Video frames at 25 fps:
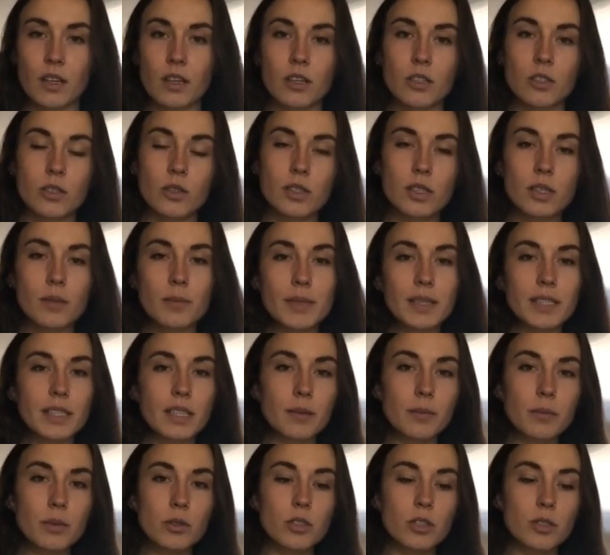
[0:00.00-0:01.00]
So some
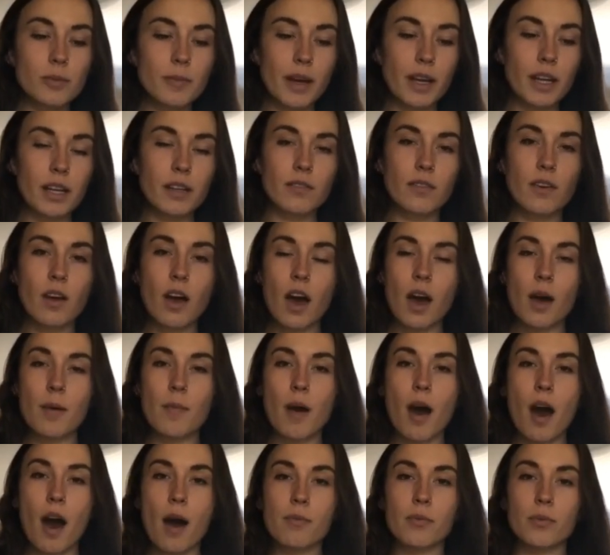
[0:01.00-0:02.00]
examples you might have come
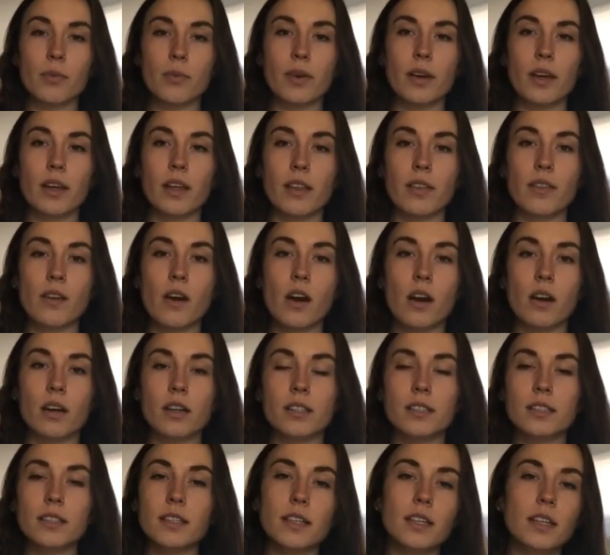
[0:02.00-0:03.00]
up with are
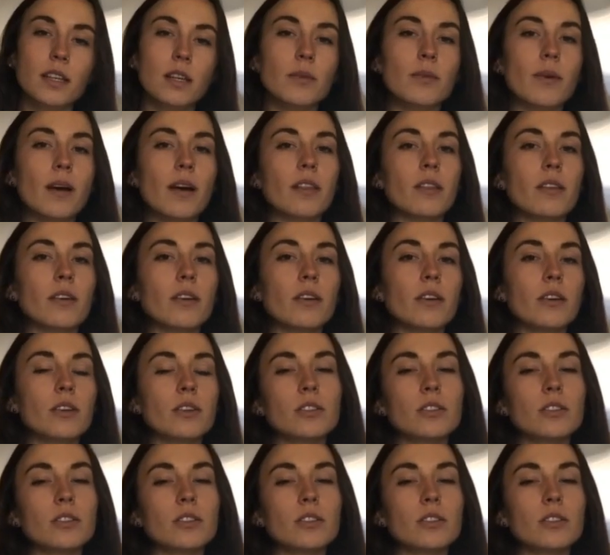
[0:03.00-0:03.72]
sunny weather,